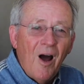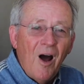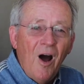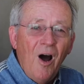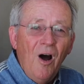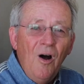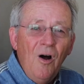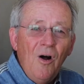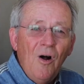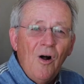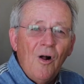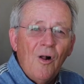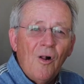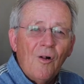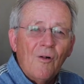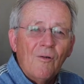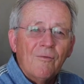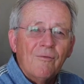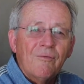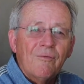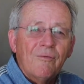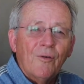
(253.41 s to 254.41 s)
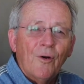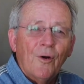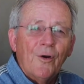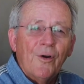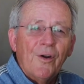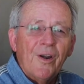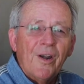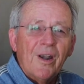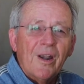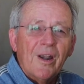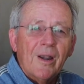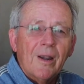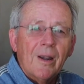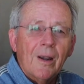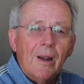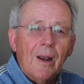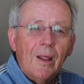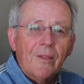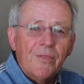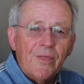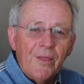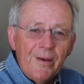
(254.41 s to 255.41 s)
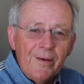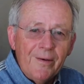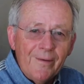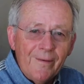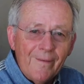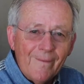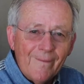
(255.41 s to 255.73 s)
All for nothing.